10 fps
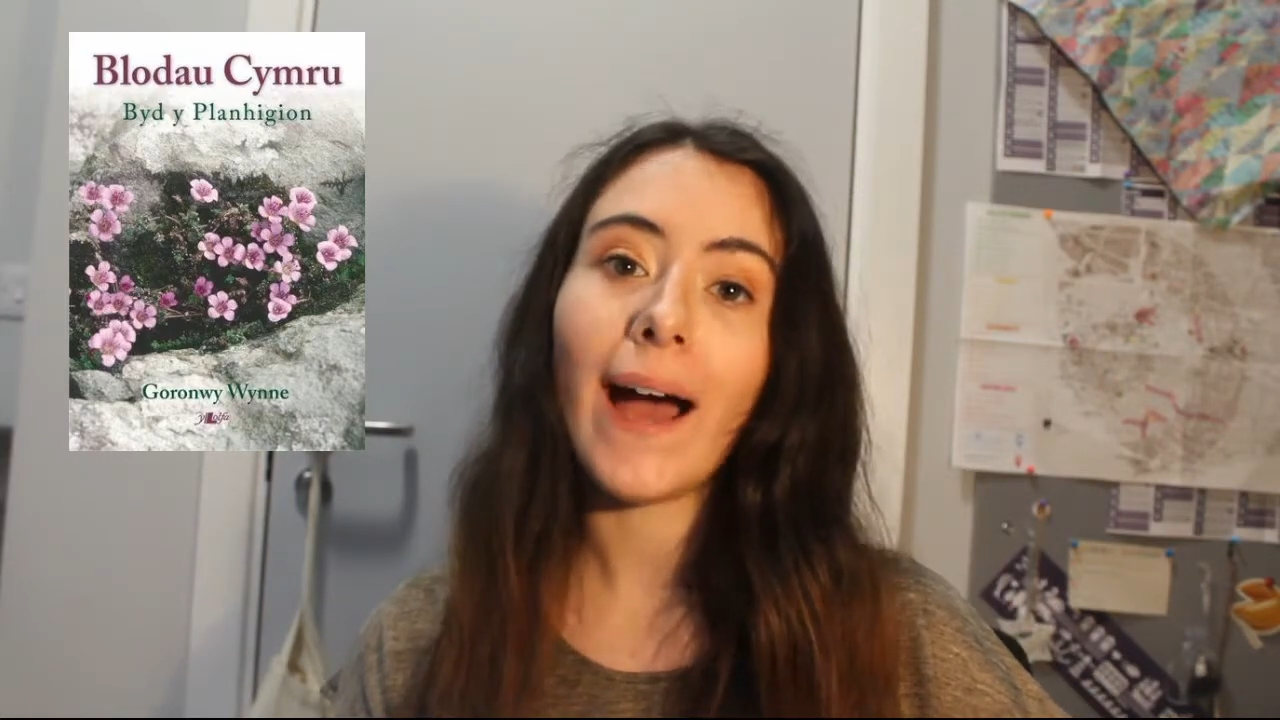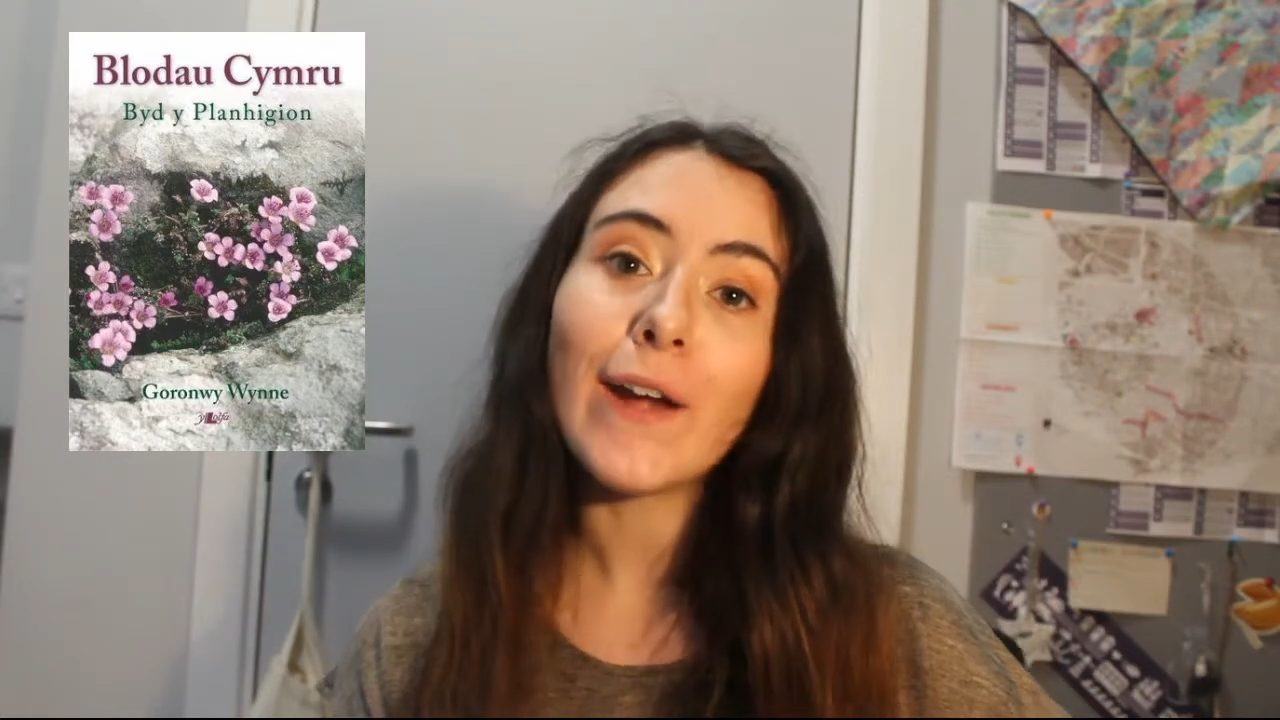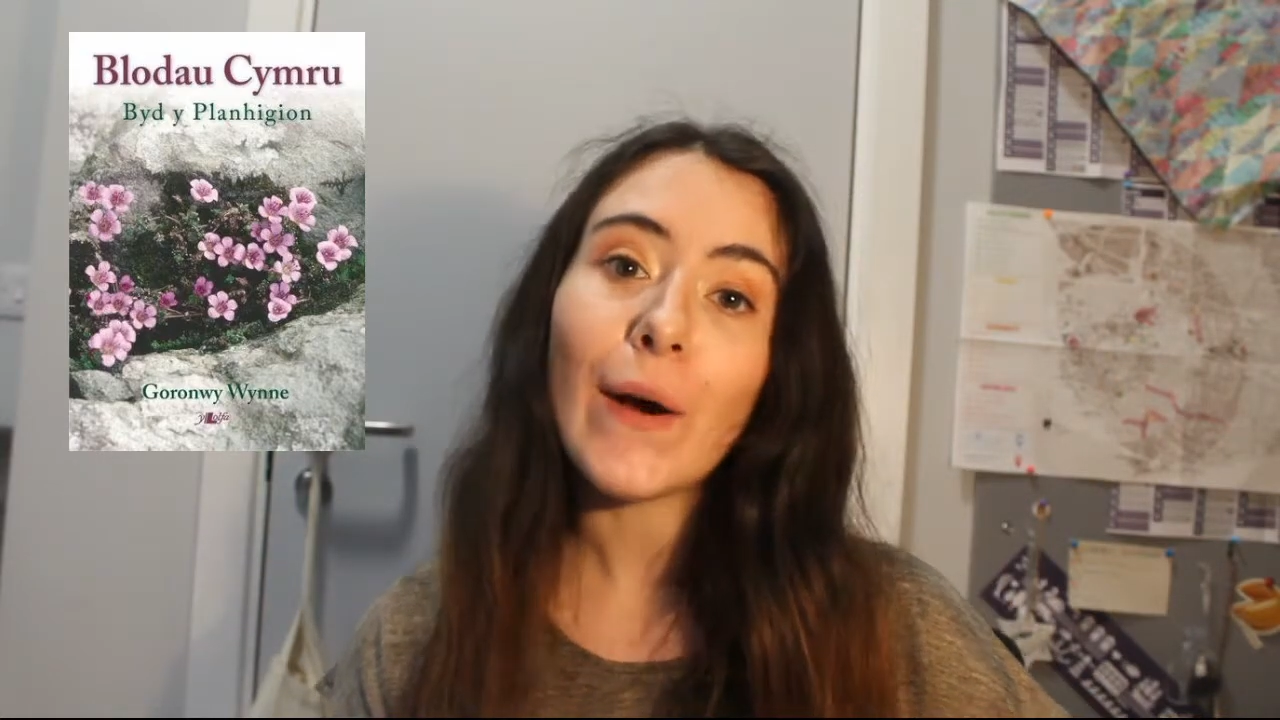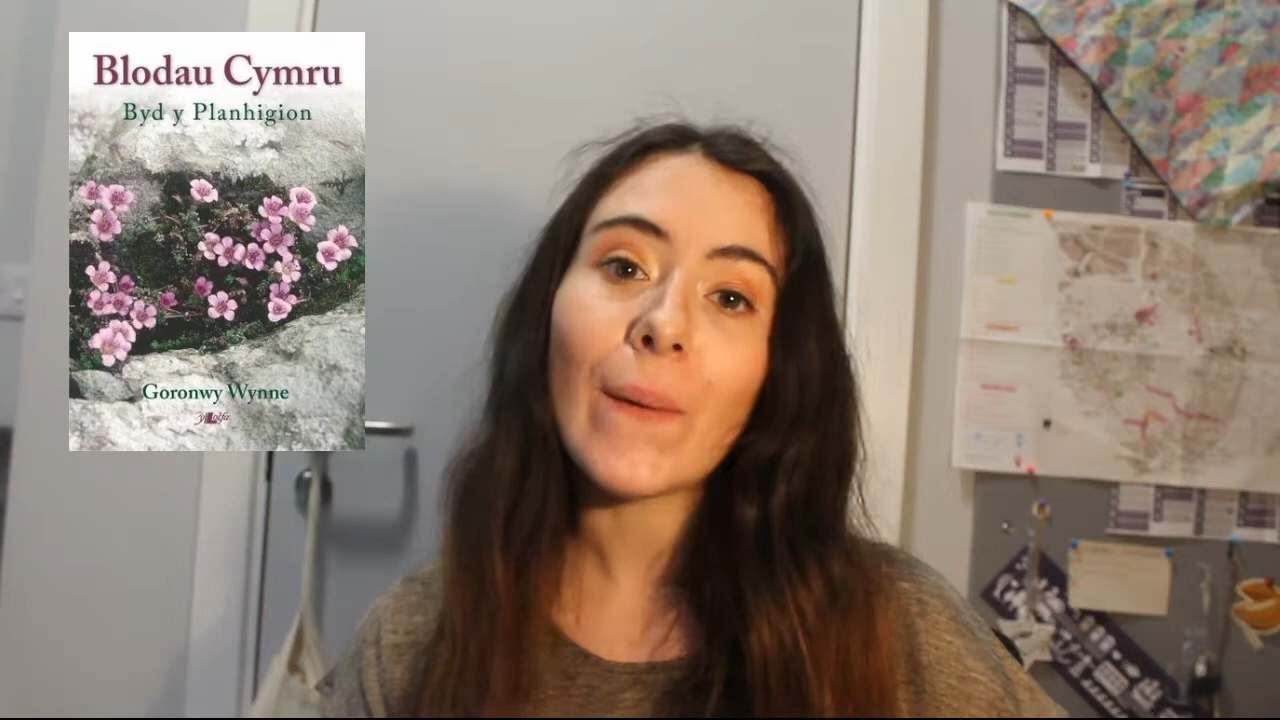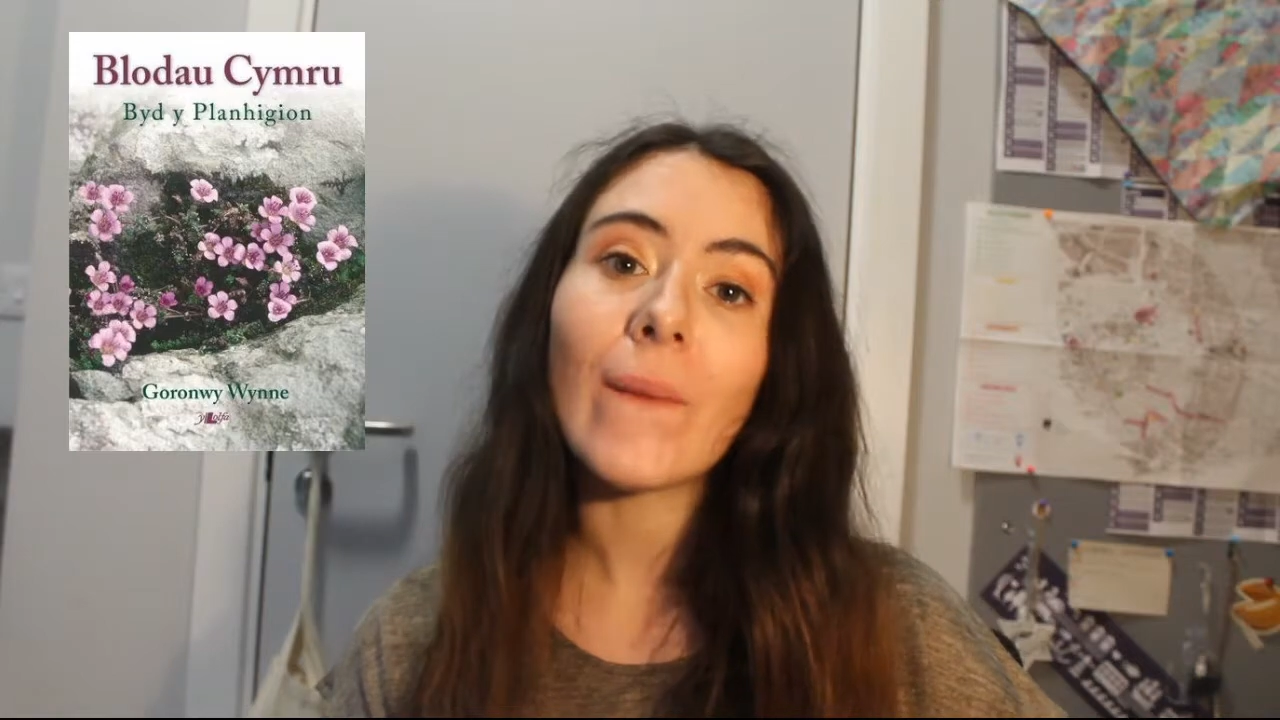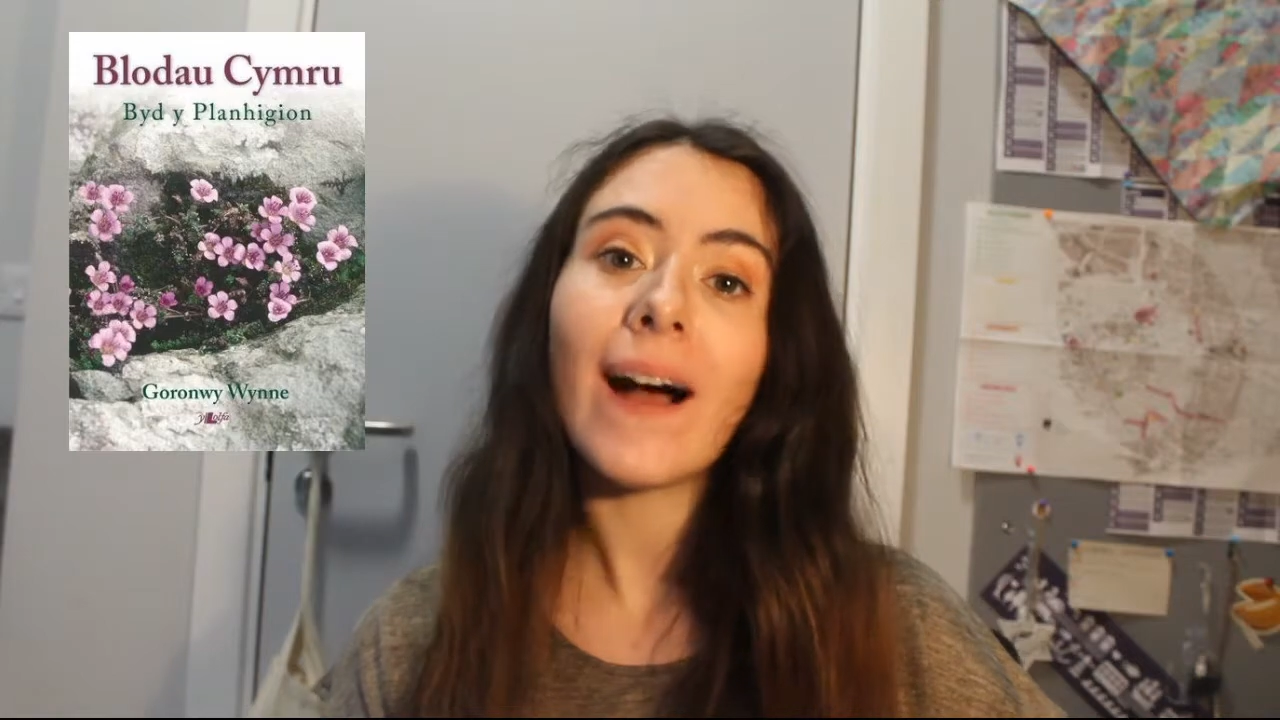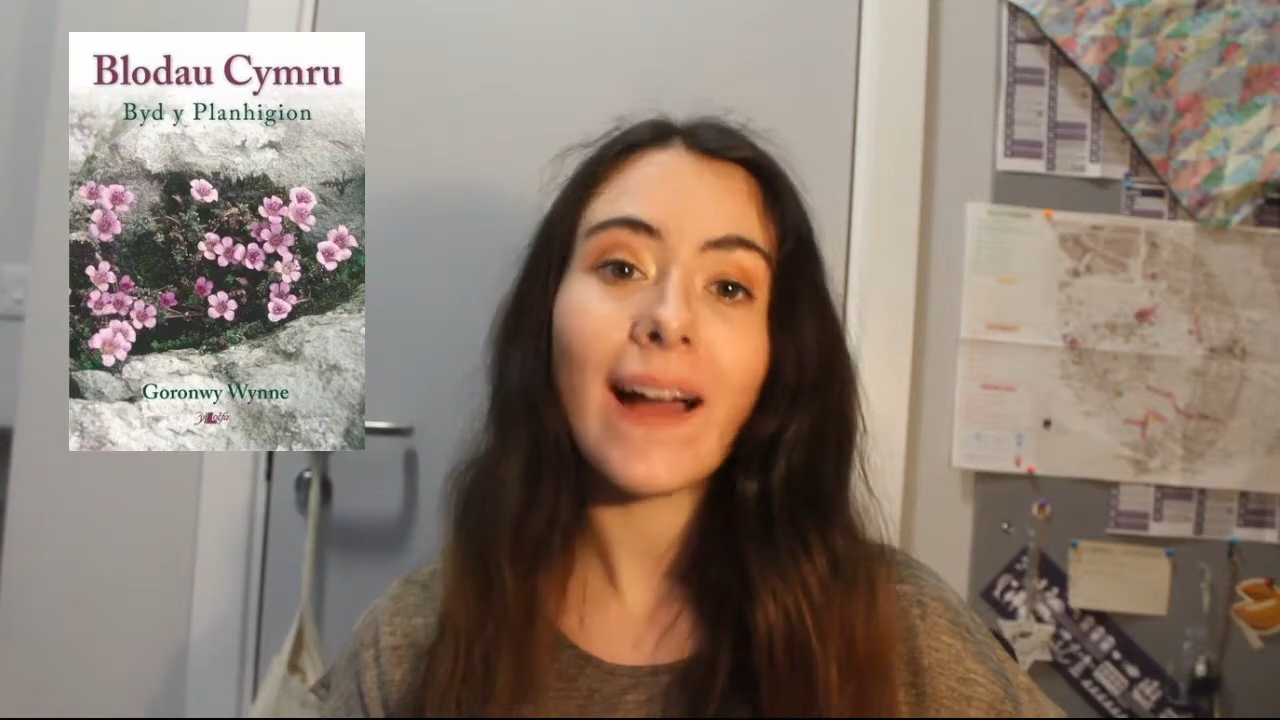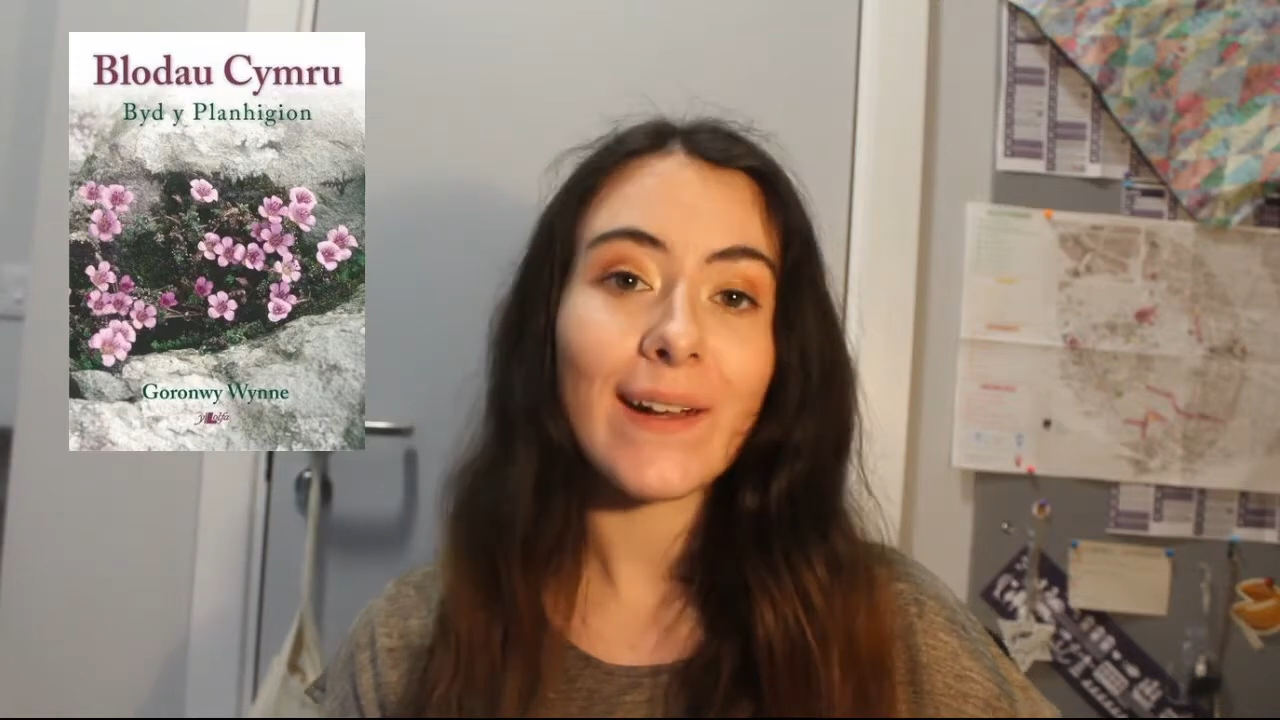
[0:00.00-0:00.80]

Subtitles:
I know.